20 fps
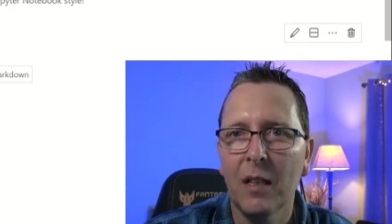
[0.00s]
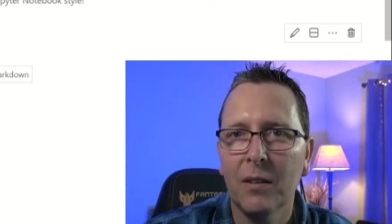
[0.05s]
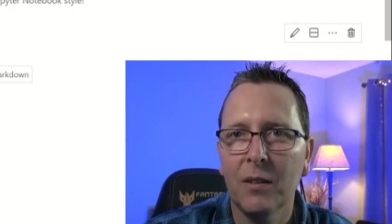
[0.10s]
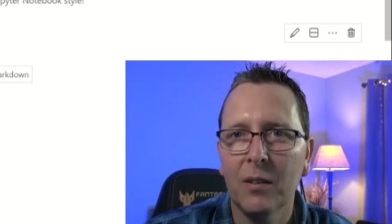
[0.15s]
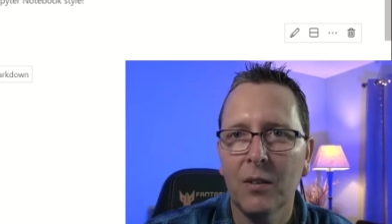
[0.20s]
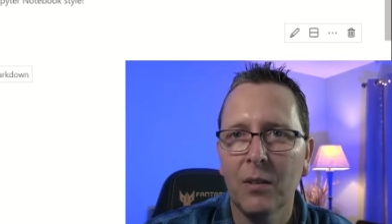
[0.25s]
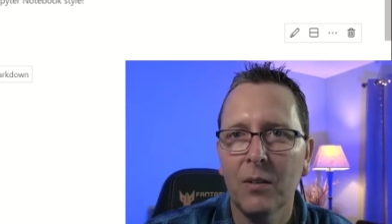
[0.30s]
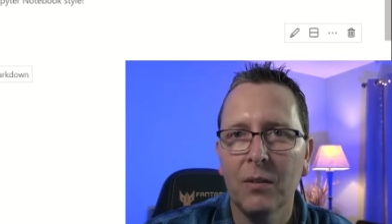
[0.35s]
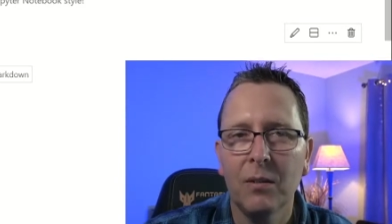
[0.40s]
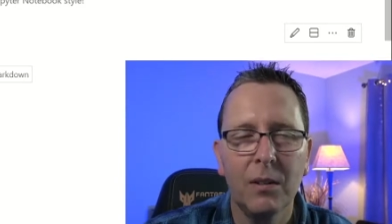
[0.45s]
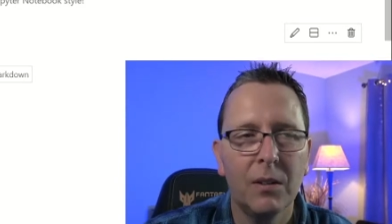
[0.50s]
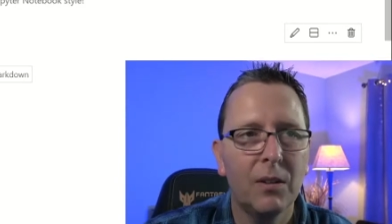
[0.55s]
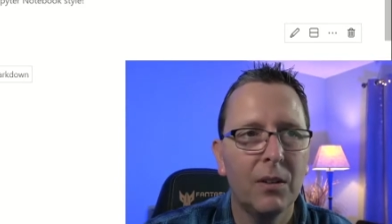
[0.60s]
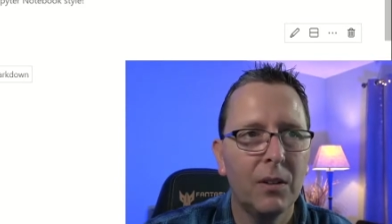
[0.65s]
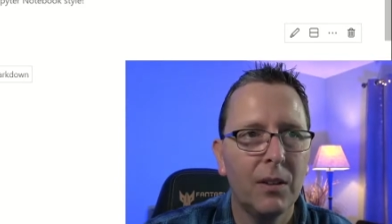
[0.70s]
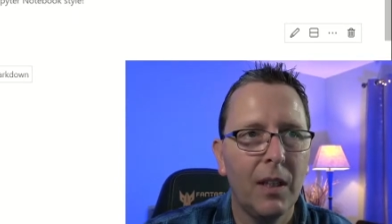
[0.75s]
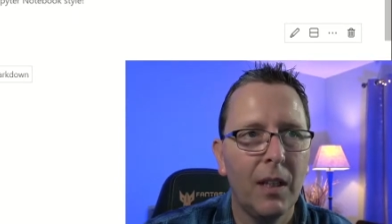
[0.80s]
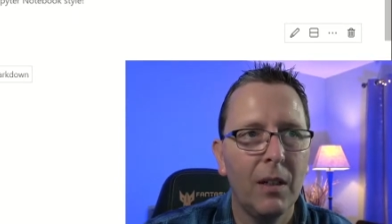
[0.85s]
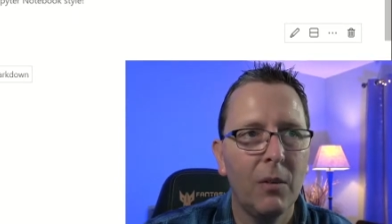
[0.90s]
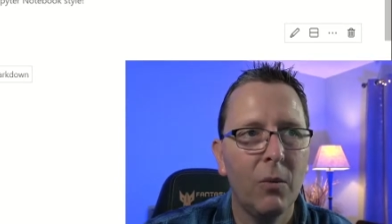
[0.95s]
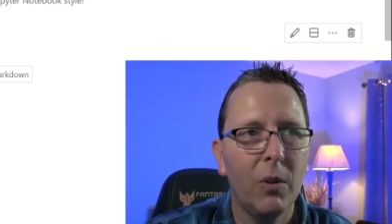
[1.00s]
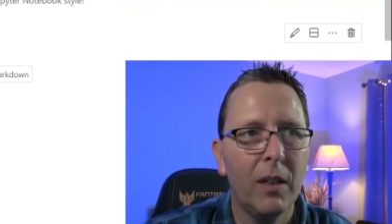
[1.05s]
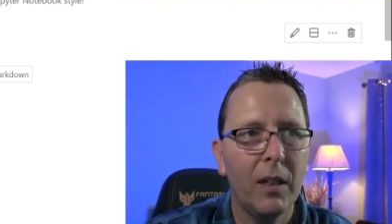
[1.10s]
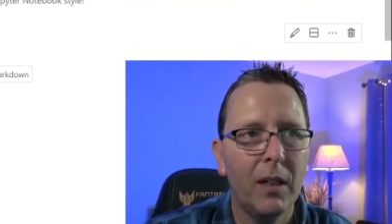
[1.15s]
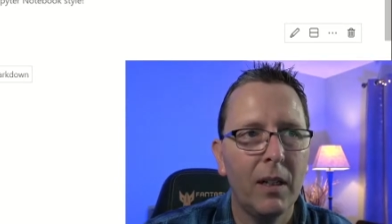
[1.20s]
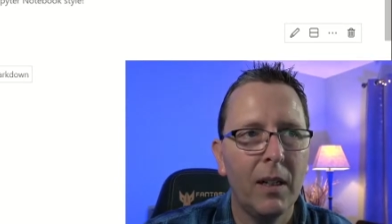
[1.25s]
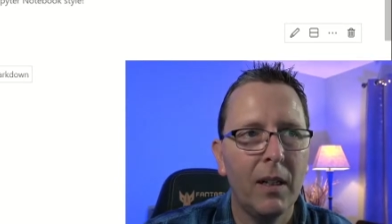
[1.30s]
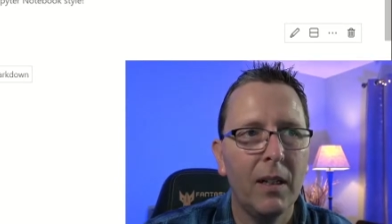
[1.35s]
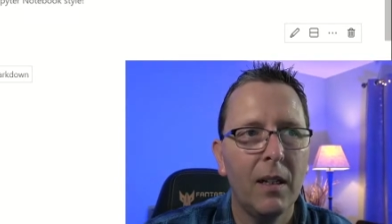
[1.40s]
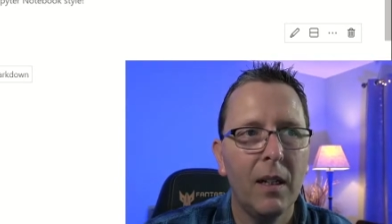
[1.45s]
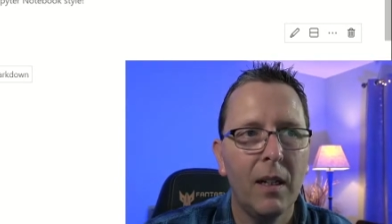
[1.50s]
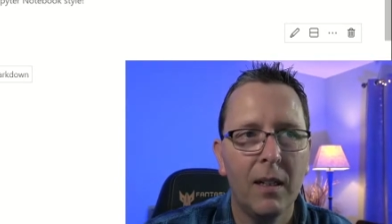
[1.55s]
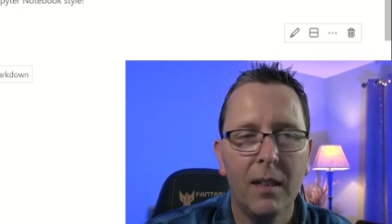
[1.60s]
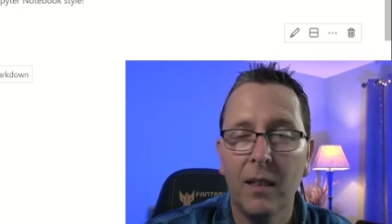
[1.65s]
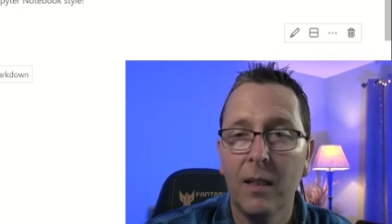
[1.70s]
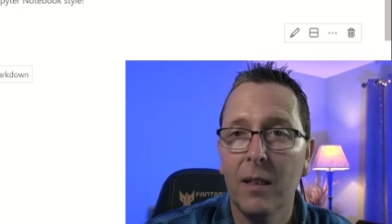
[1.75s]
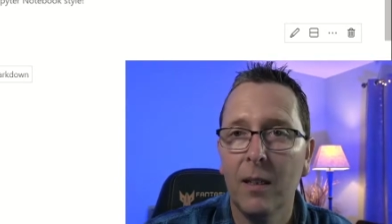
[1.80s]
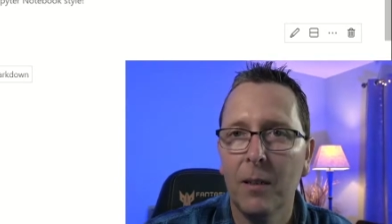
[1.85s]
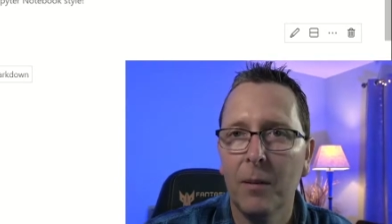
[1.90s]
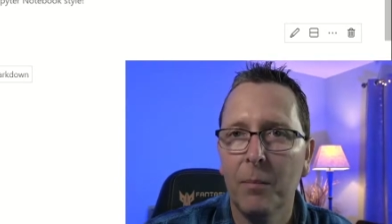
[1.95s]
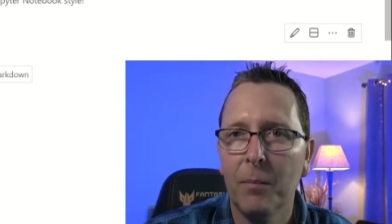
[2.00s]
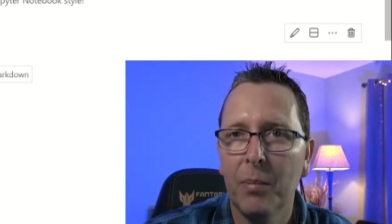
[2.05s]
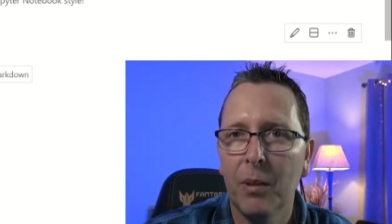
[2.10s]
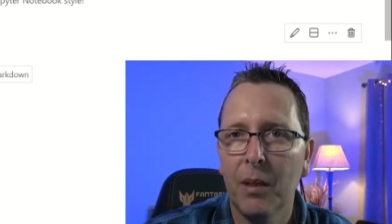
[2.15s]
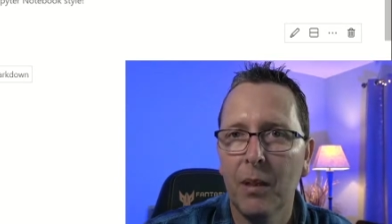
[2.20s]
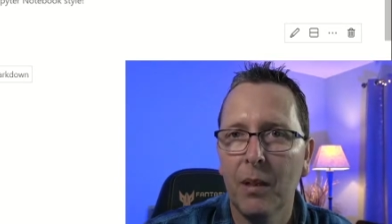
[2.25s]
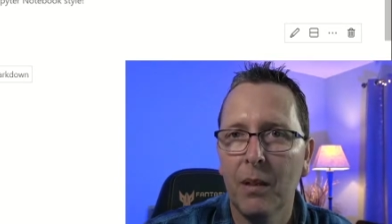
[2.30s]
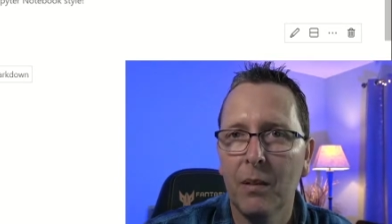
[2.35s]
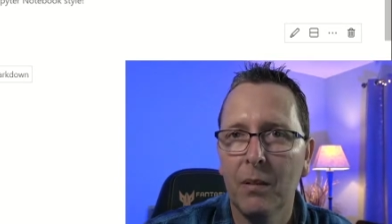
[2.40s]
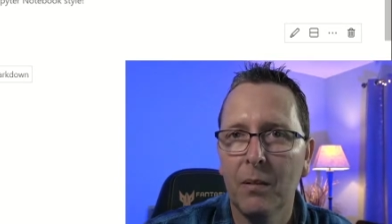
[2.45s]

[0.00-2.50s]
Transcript: So this is kind of what I ended up